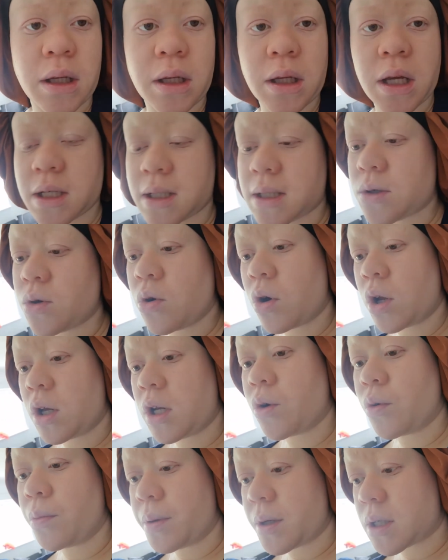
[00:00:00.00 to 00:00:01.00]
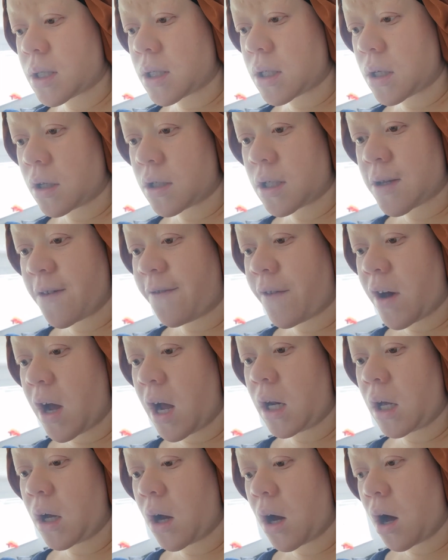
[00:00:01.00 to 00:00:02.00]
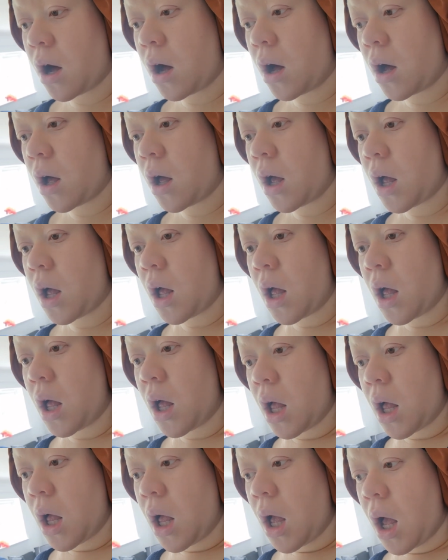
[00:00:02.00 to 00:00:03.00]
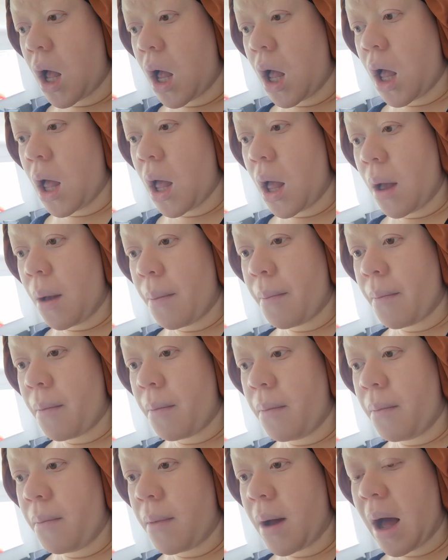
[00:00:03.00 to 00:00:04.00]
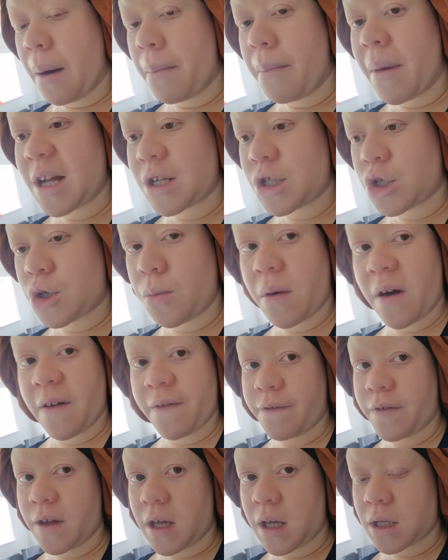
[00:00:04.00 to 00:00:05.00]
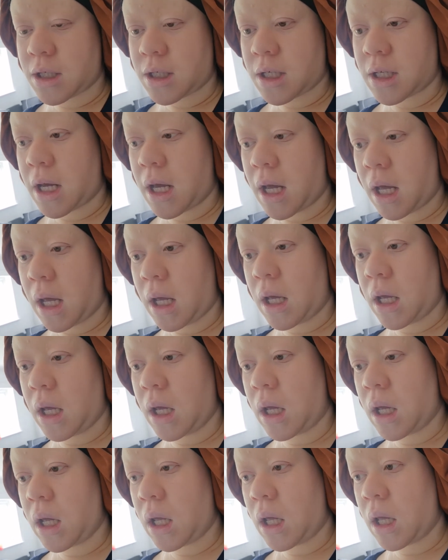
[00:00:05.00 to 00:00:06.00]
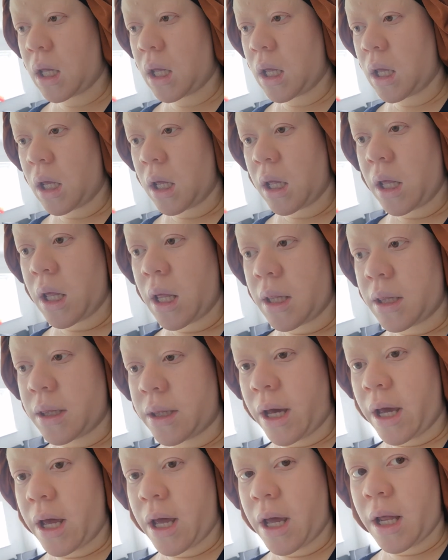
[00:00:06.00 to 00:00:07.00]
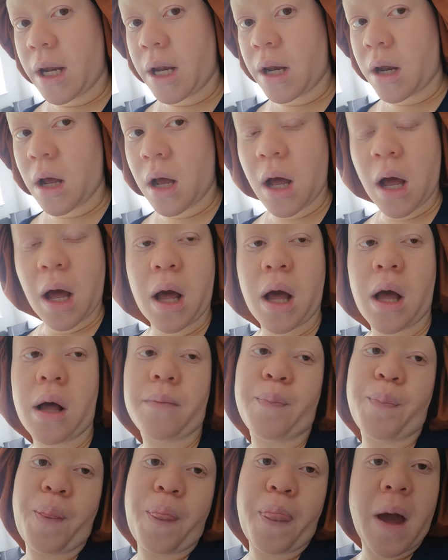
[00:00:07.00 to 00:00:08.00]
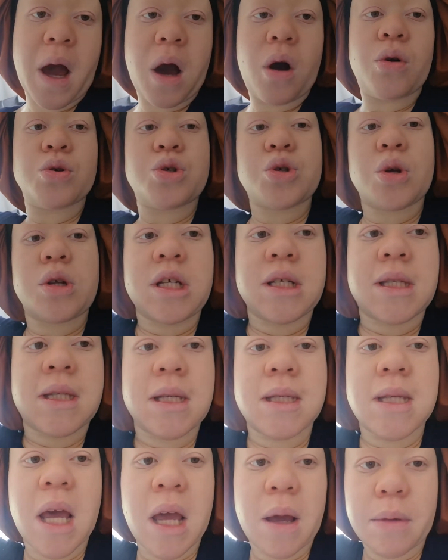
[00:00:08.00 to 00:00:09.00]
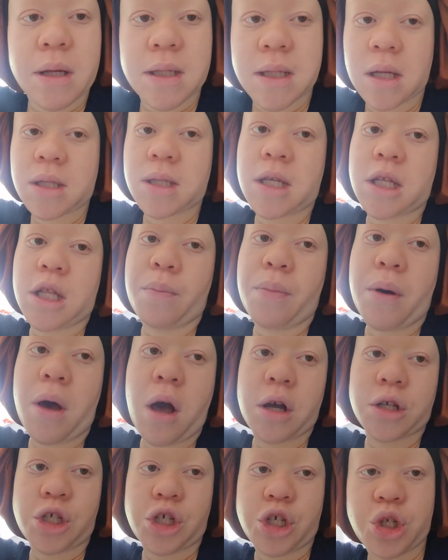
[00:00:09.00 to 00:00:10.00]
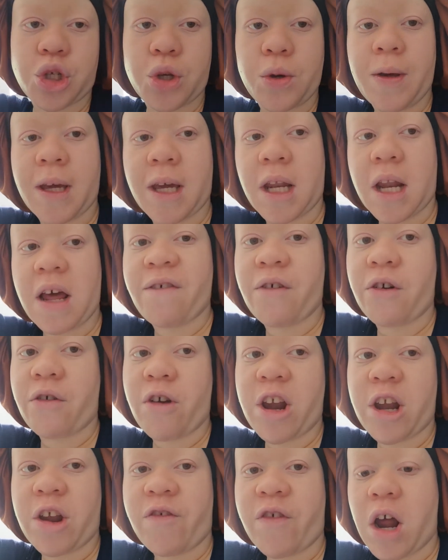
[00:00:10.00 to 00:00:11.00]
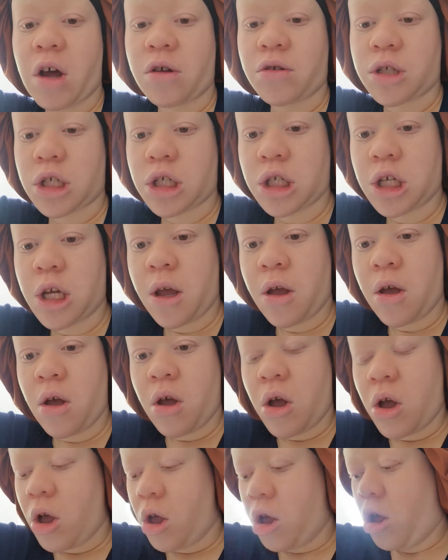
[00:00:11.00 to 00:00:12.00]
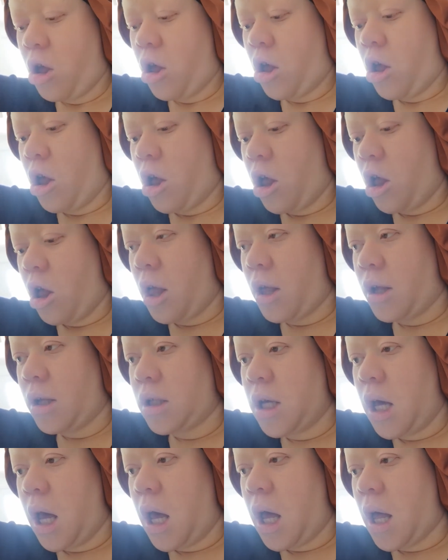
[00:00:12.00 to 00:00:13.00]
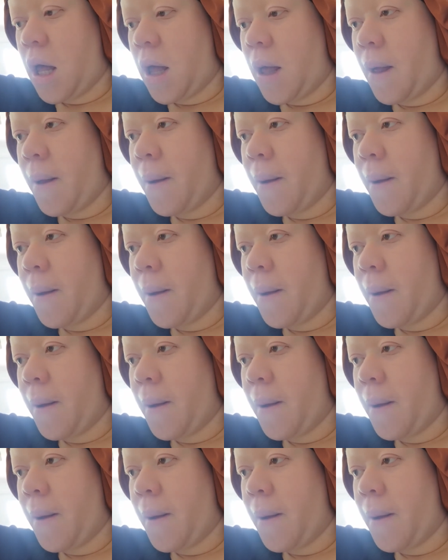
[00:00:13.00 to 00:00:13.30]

Yeah, I still got little bits to file and cut. I might do my feet today. Then I also need to take my son to the park just so he can have a run around. Yeah.